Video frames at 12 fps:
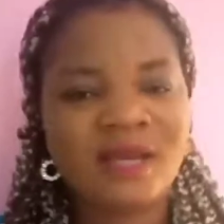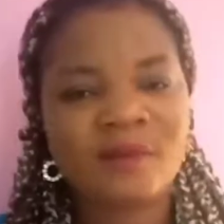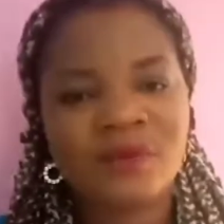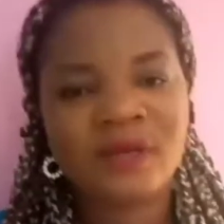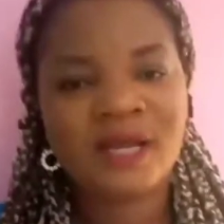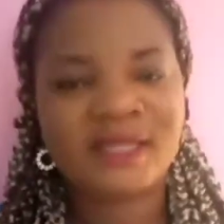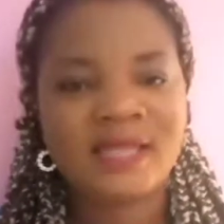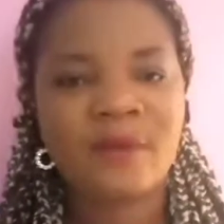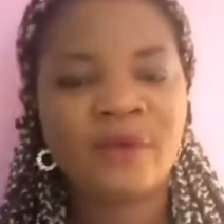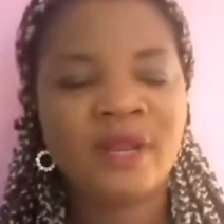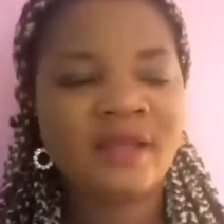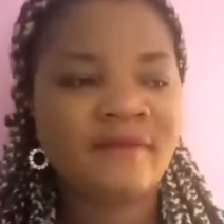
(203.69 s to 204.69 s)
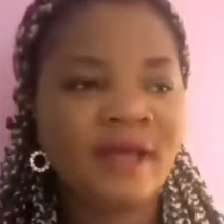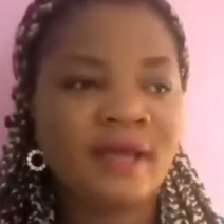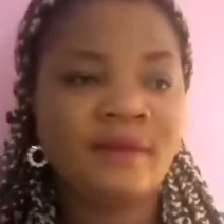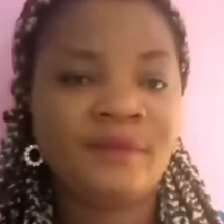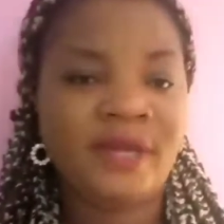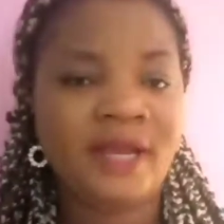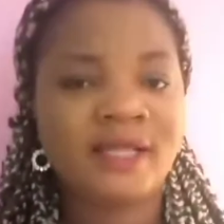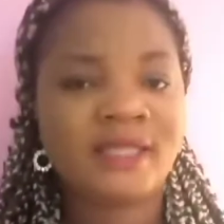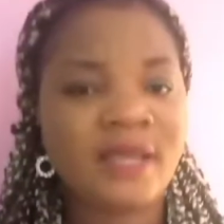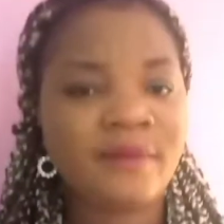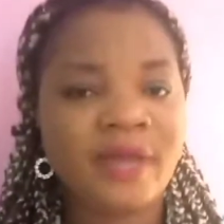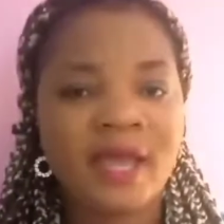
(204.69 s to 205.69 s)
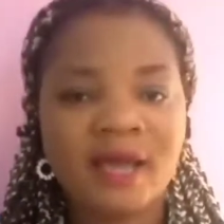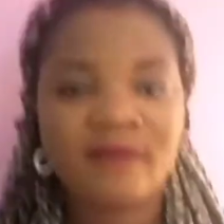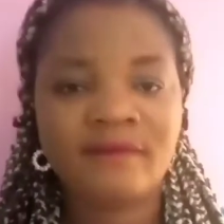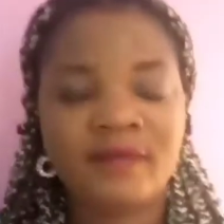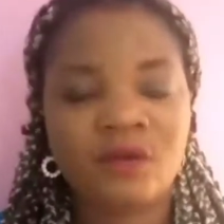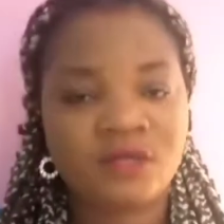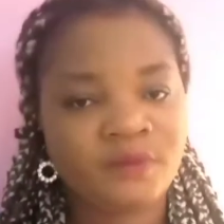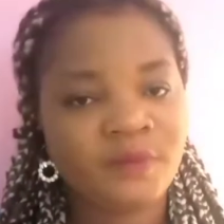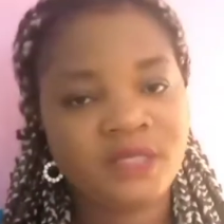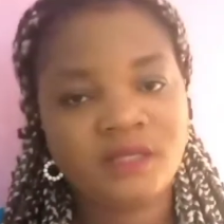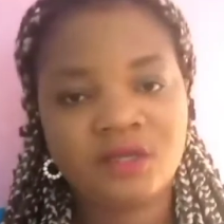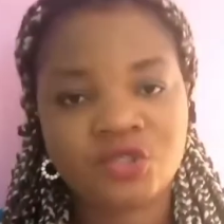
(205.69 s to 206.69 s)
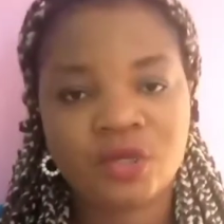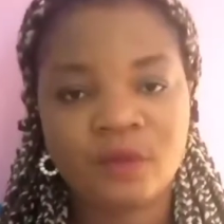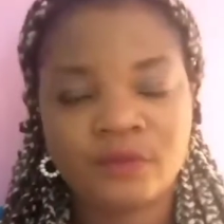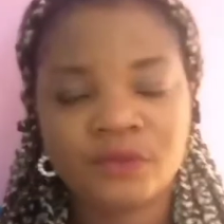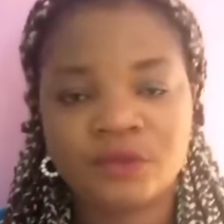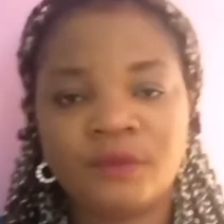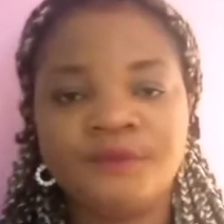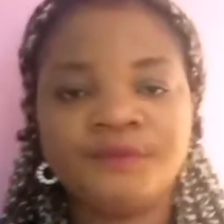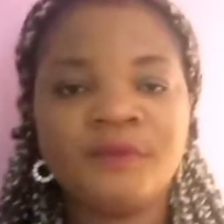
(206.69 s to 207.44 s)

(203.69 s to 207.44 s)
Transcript: I'm not that type. Whenever, by that time I have a cosmetic shop, so